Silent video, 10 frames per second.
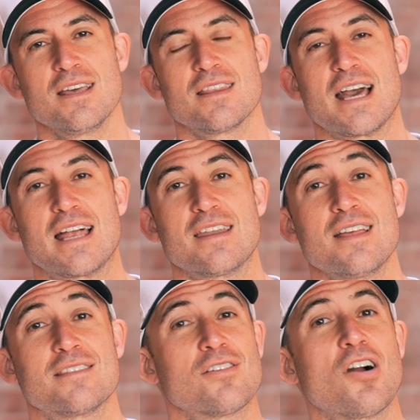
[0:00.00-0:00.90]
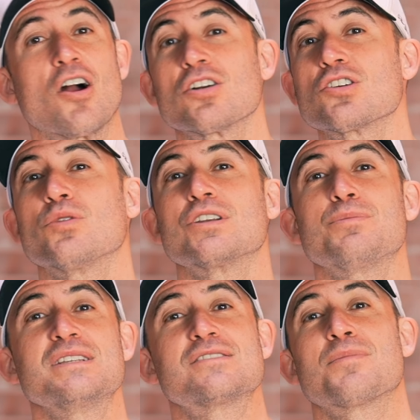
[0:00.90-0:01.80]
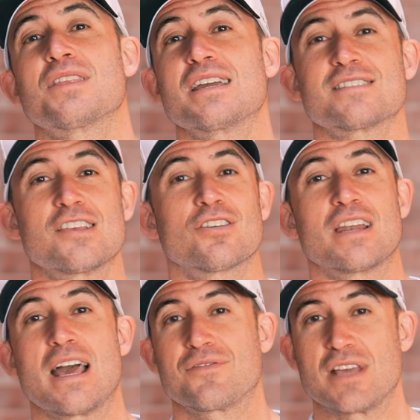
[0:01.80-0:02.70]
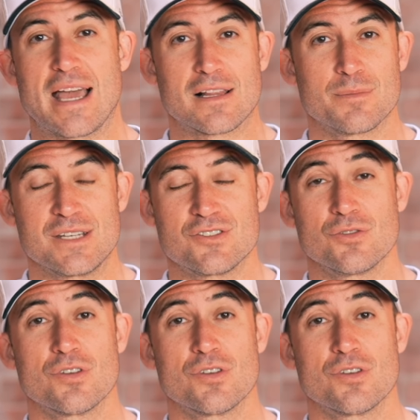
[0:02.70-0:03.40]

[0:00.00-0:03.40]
that there are going to be some things that you're going to have to acclimate to.